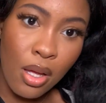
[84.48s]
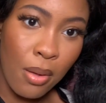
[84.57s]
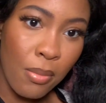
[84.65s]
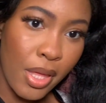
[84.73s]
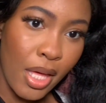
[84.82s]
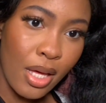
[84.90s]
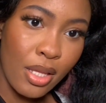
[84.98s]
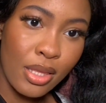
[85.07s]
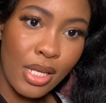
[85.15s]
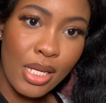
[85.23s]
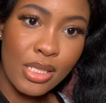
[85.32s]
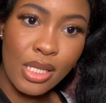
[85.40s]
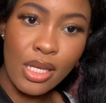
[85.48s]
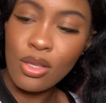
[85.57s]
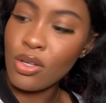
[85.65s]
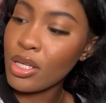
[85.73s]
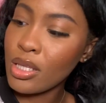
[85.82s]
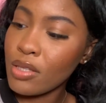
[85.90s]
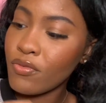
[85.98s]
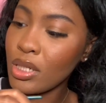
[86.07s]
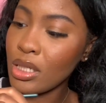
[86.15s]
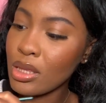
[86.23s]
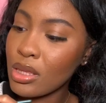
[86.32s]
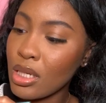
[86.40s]
But yeah, that's it, looking
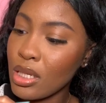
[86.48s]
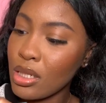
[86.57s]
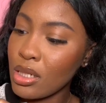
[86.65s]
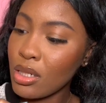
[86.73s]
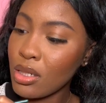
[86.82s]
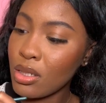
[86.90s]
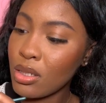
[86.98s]
really thin.